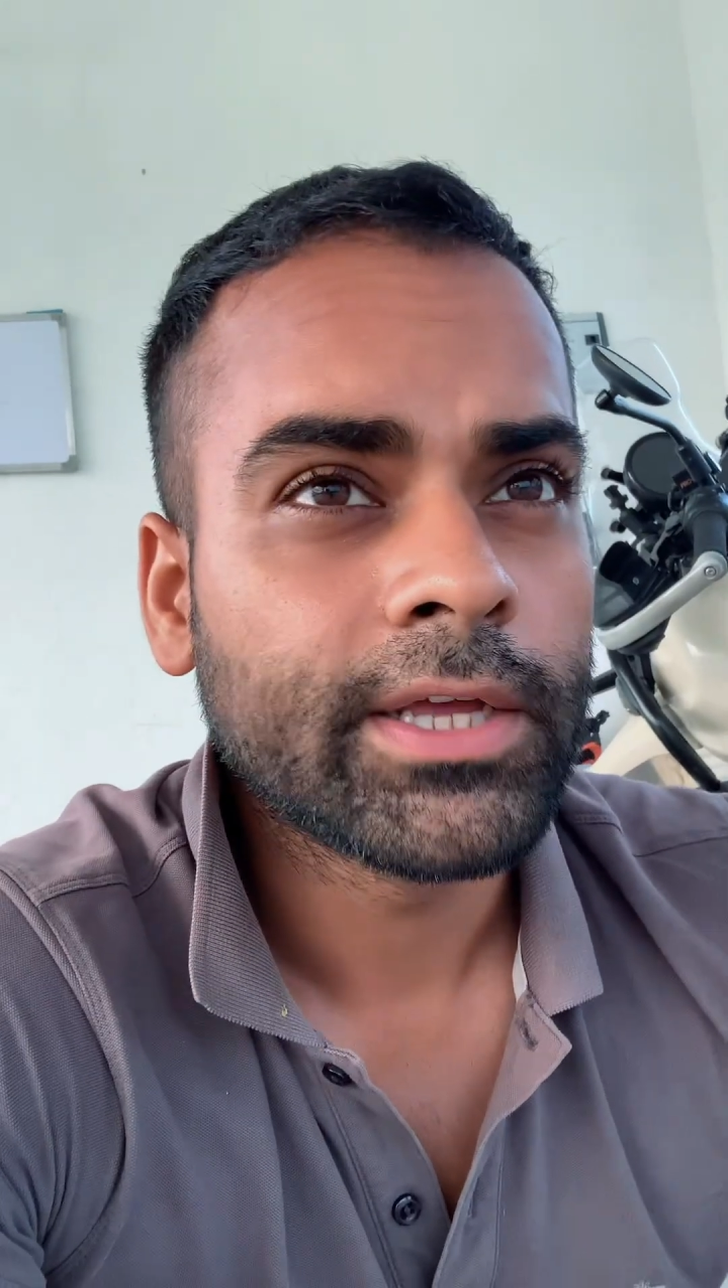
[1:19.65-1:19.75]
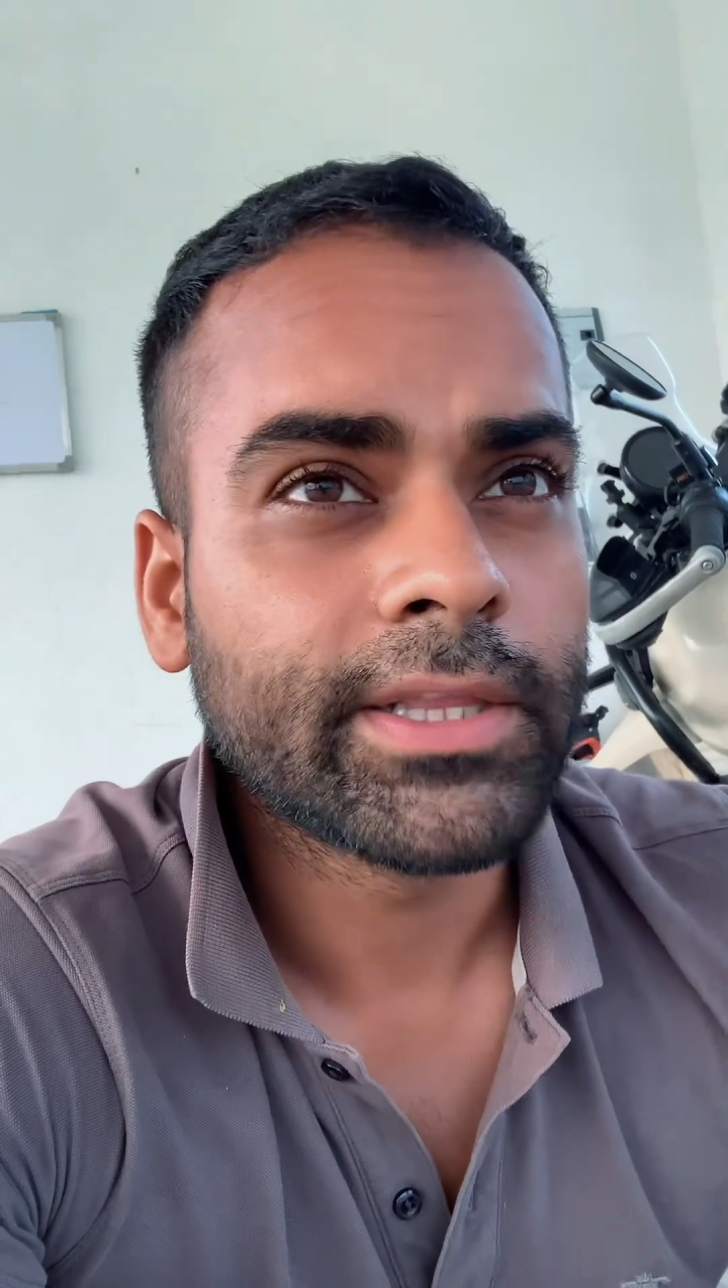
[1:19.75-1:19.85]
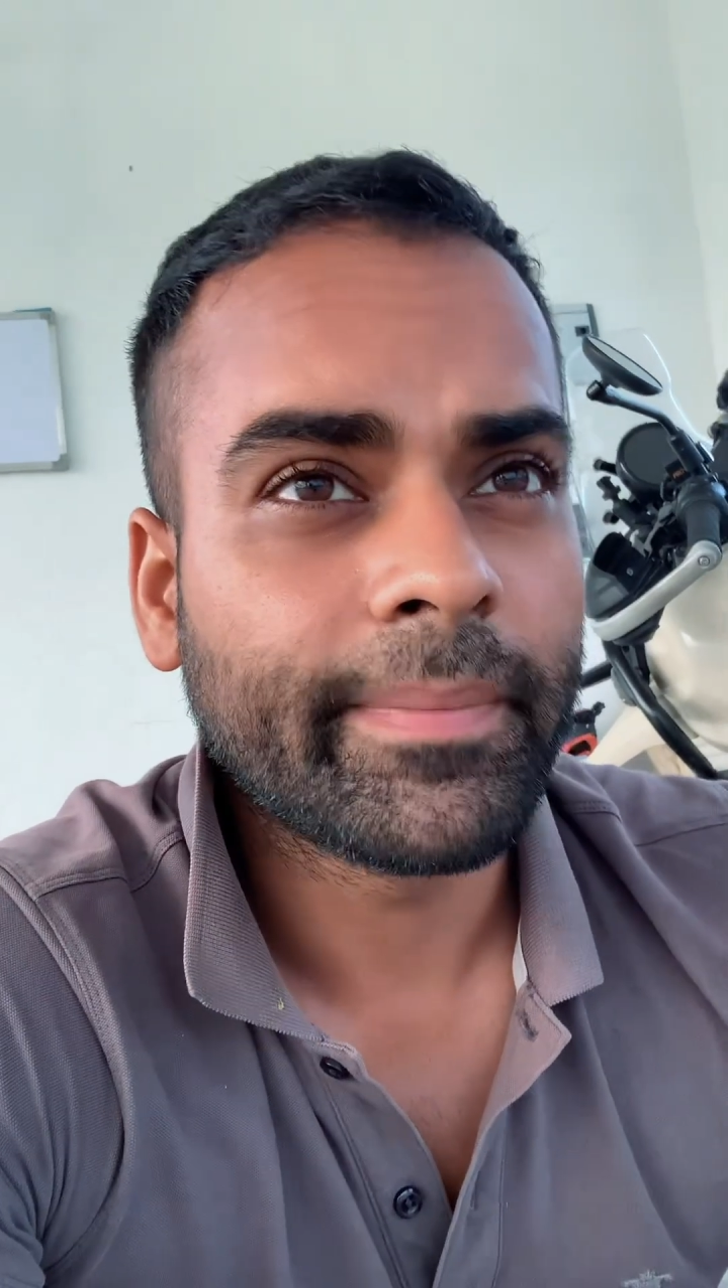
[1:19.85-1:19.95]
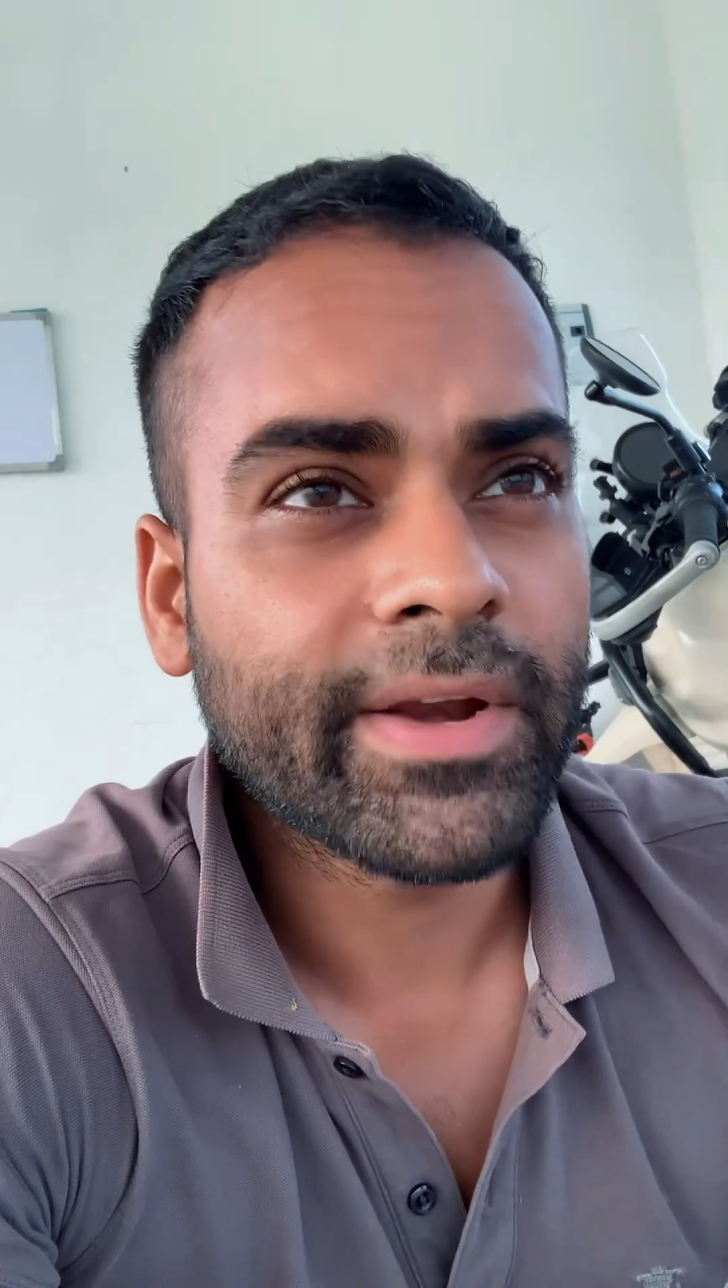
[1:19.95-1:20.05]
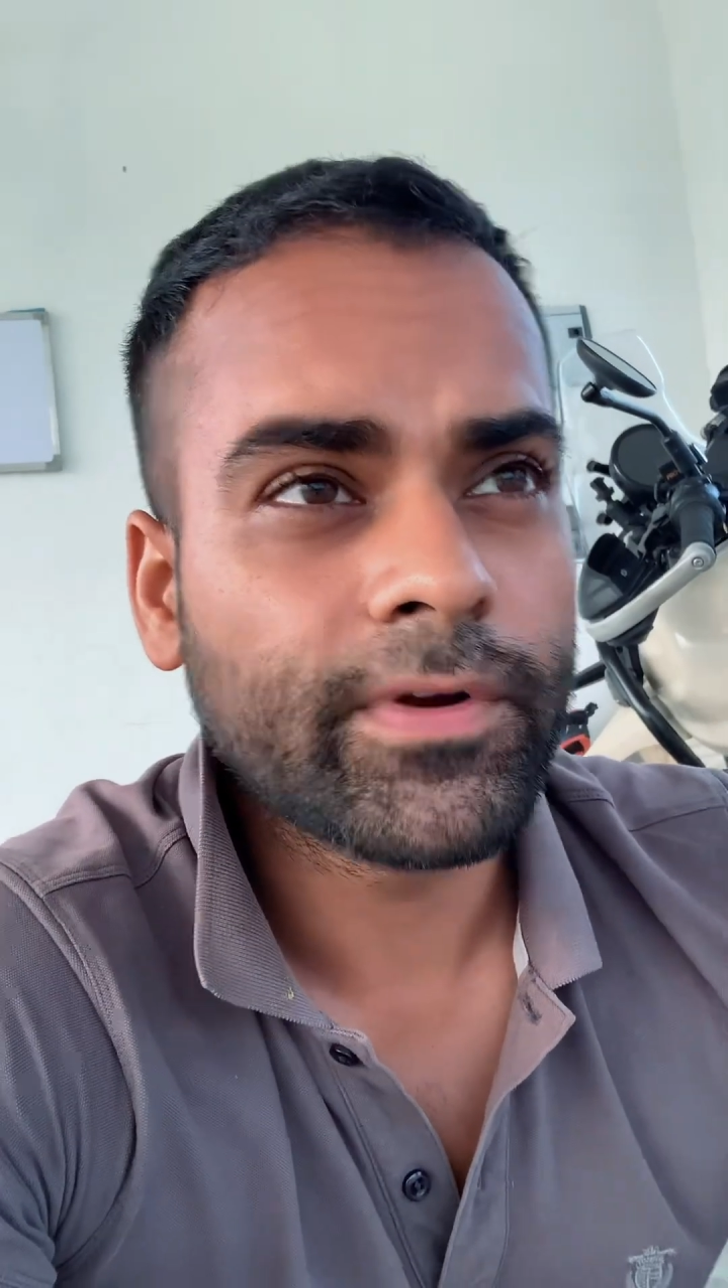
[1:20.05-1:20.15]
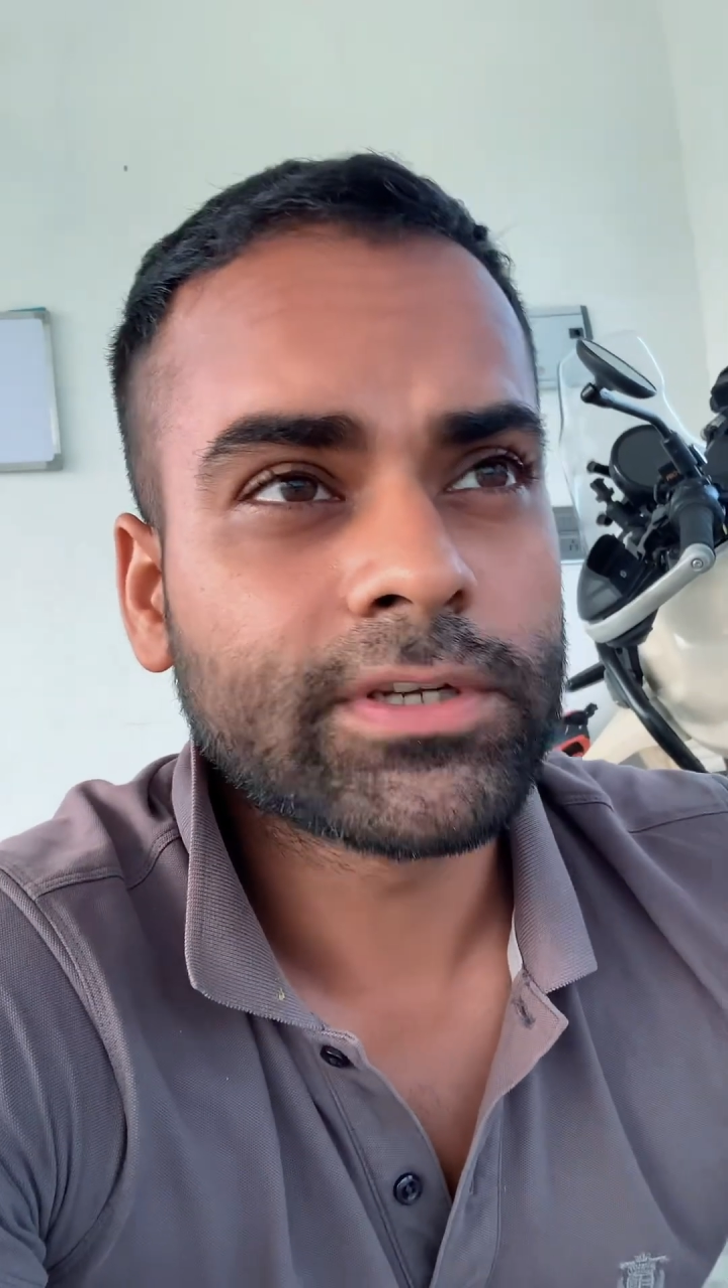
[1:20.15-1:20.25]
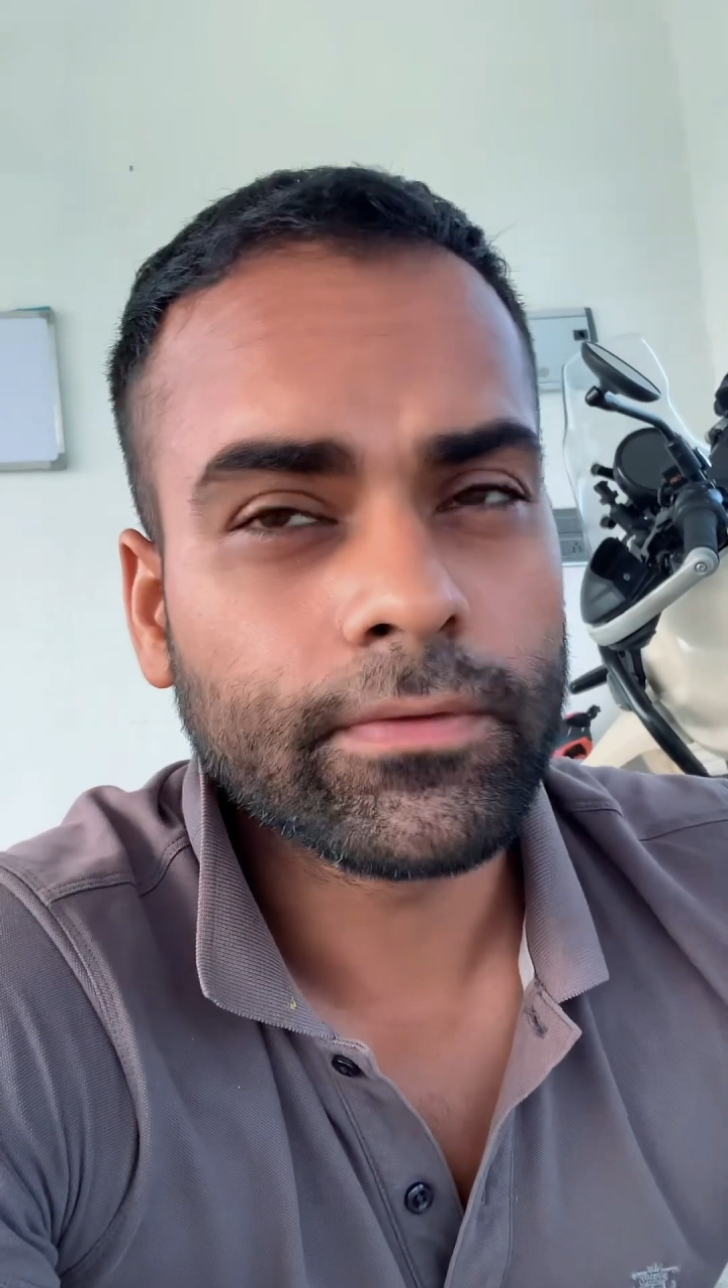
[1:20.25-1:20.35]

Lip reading: the benefits